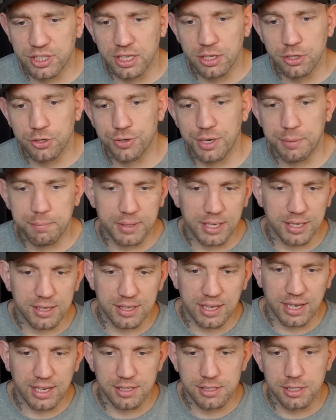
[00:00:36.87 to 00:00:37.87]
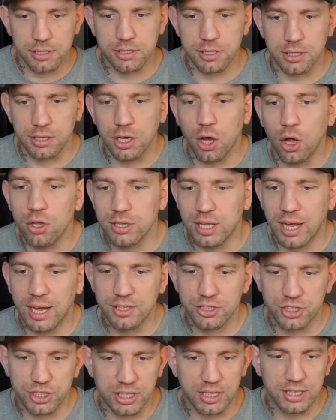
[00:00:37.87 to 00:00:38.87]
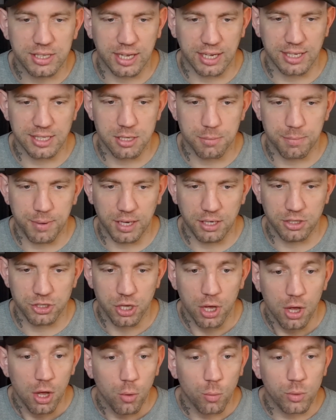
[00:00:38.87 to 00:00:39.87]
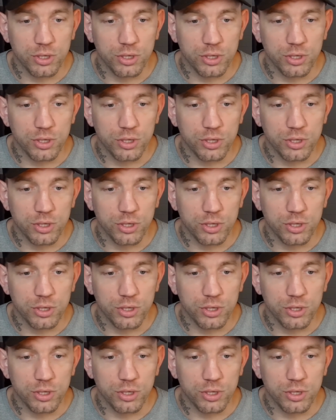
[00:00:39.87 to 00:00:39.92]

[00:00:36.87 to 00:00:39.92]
the encrypted data to the online cheat database,